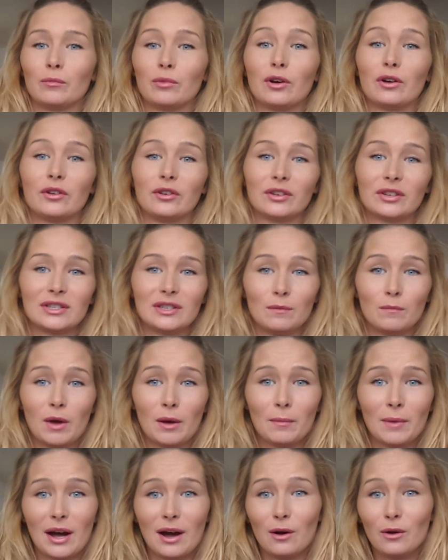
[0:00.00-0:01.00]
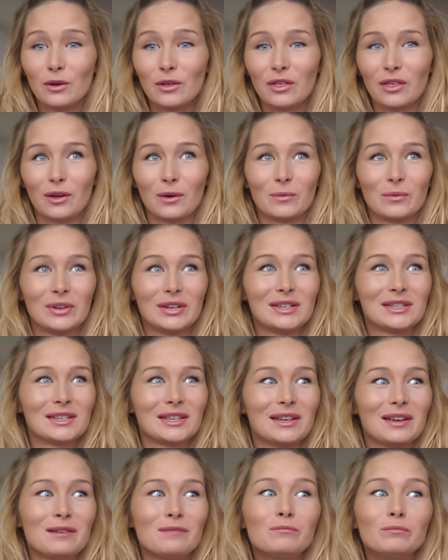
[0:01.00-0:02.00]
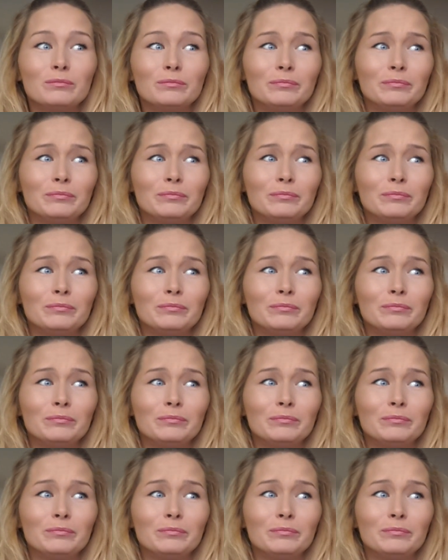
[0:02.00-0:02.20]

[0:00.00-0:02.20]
products in my mouth, obviously,